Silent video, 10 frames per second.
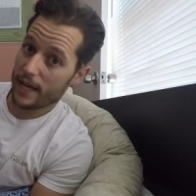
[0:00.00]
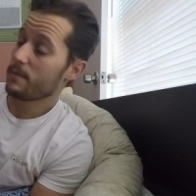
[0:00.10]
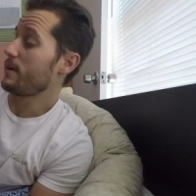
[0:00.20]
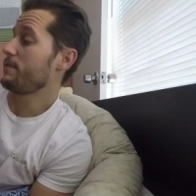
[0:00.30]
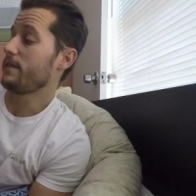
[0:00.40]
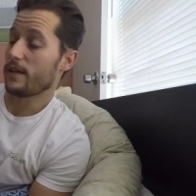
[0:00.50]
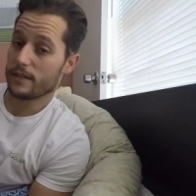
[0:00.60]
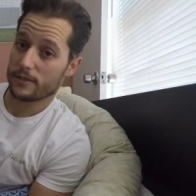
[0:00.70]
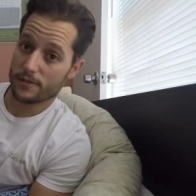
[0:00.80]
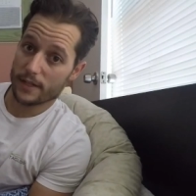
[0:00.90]
and my
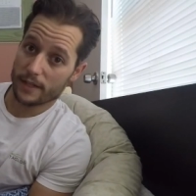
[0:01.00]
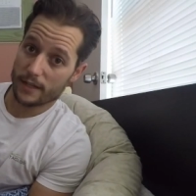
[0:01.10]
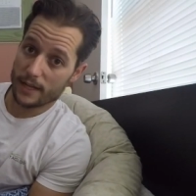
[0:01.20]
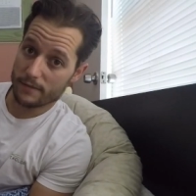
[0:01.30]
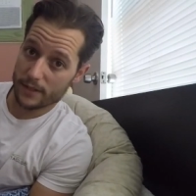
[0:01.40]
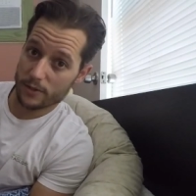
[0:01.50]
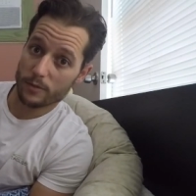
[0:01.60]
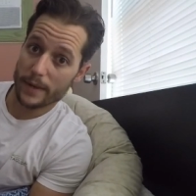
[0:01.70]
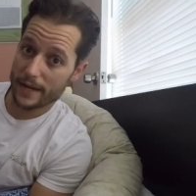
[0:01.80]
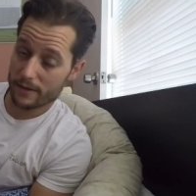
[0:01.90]
fan so I could have like
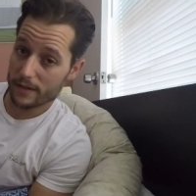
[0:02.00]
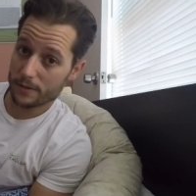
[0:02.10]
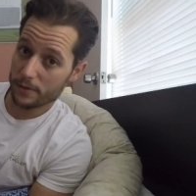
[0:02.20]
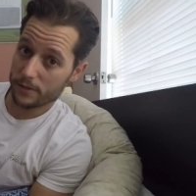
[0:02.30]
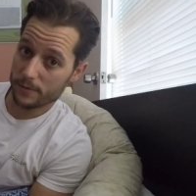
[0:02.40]
no background noise